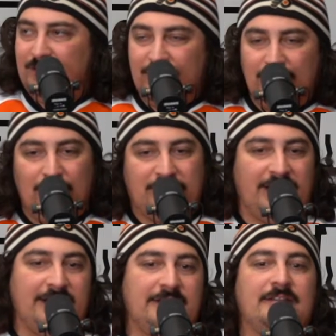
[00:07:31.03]

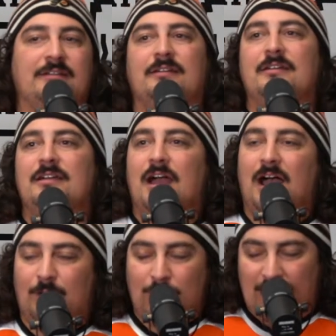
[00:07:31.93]
Okay.
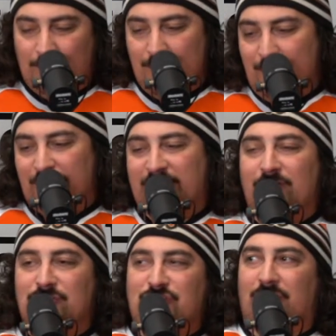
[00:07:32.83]
While we're working
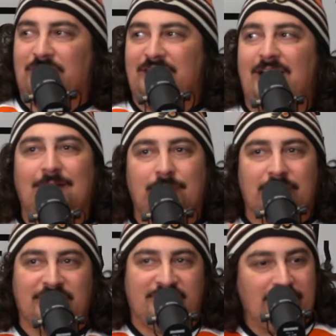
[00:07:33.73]
on Charlie, I will
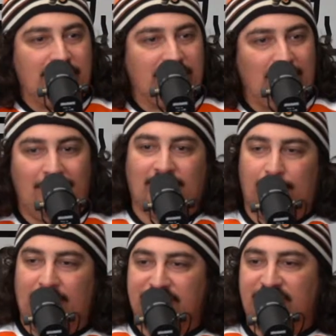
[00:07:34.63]
continue to talk
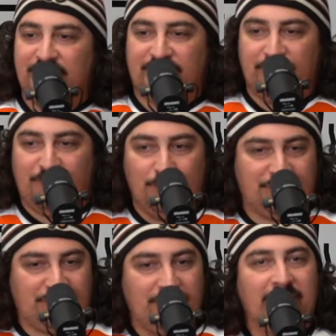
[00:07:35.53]
about Tyson
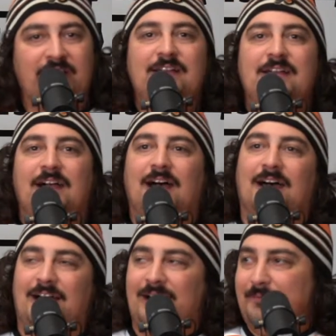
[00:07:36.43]
Foerster.
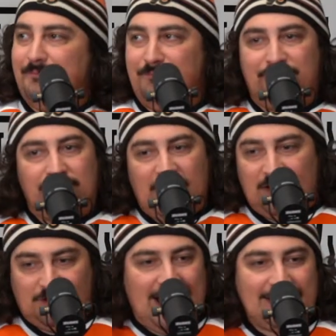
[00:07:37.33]
A
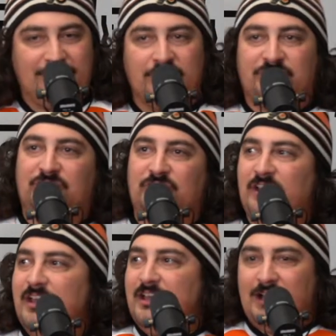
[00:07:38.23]
lot of us
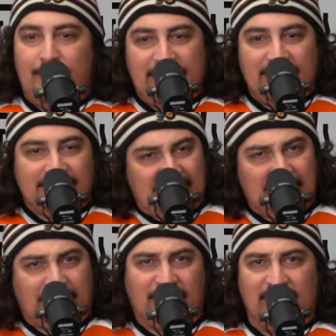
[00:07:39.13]
coming into
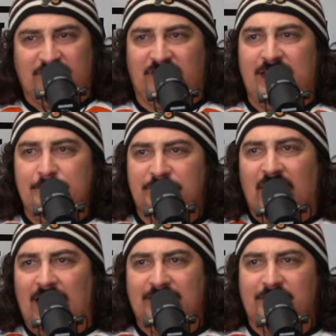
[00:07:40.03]
this season, he was
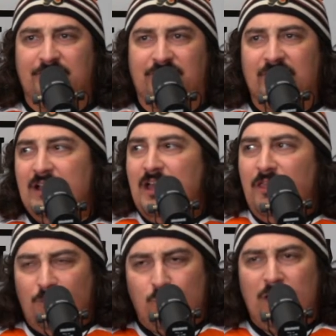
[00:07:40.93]
kind of
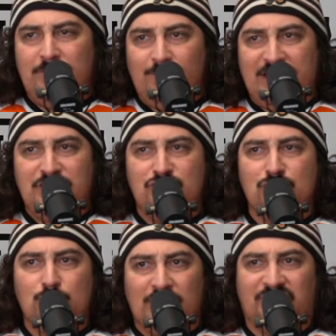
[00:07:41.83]
the one we
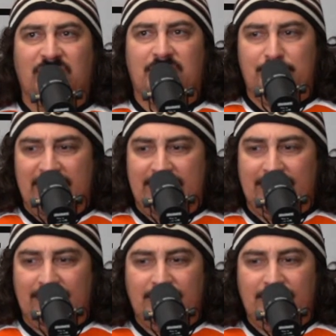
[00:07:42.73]
knew was going to make it.